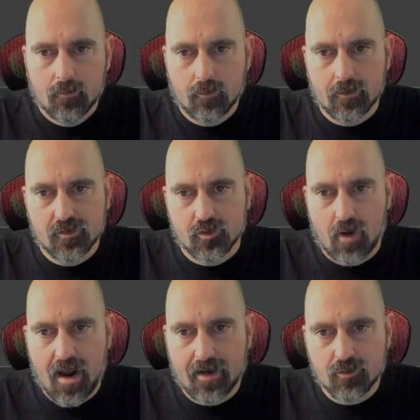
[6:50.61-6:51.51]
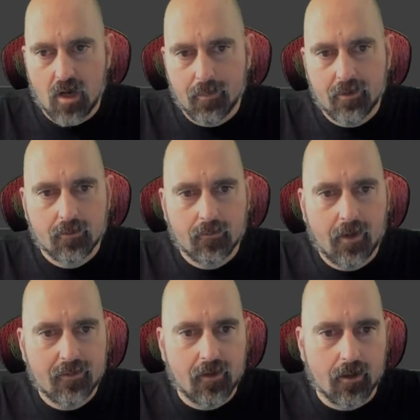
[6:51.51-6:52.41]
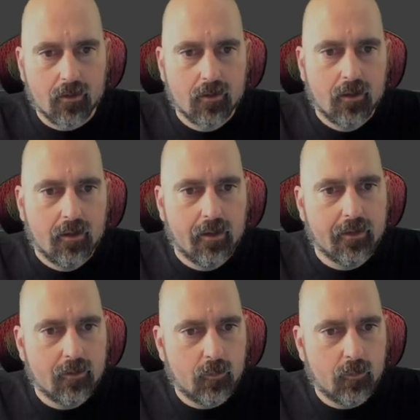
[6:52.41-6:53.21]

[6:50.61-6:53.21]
I'm going to just drag and drop it right there.